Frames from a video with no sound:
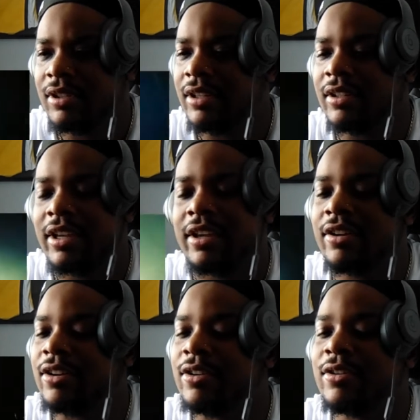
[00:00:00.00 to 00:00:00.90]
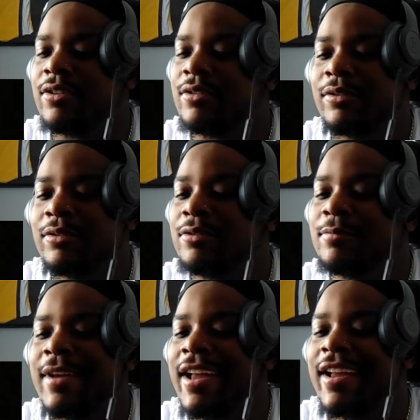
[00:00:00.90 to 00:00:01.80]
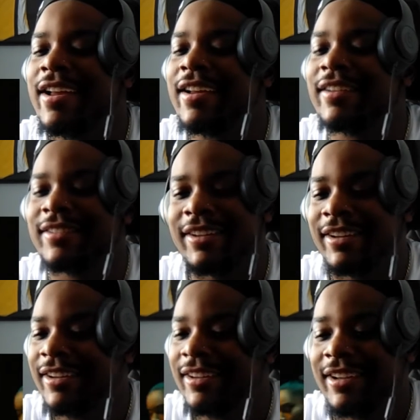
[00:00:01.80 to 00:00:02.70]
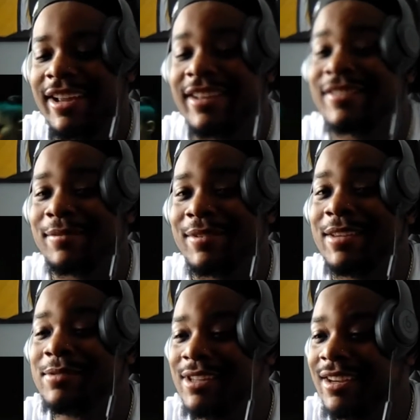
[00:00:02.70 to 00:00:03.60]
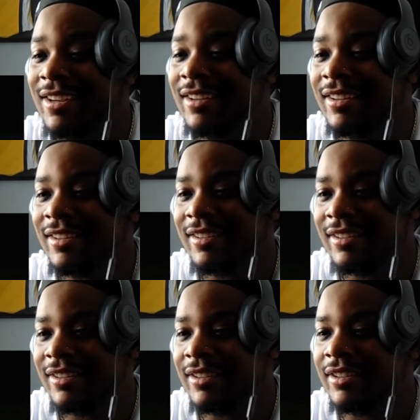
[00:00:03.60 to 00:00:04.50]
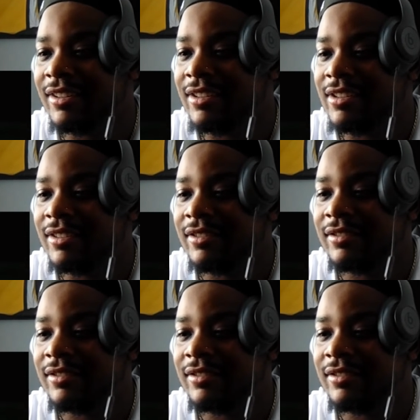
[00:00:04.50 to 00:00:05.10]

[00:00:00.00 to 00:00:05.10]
I won't go back. some deep shit. But trust me, you gon'